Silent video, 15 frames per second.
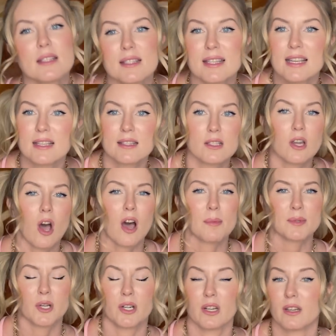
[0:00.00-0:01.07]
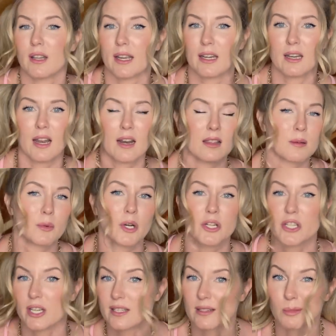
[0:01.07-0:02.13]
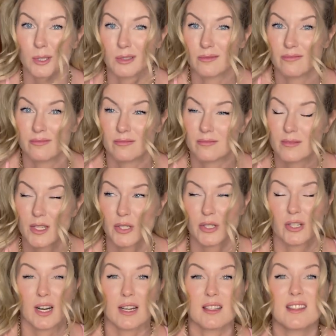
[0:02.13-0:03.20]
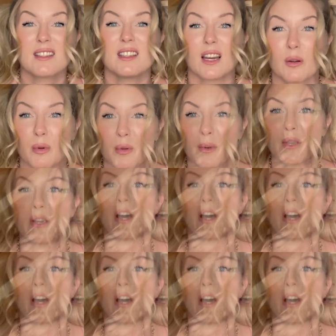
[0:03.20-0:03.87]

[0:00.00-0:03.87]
is these tops are like, none of them are adjustable. So you're kind of stuck with what you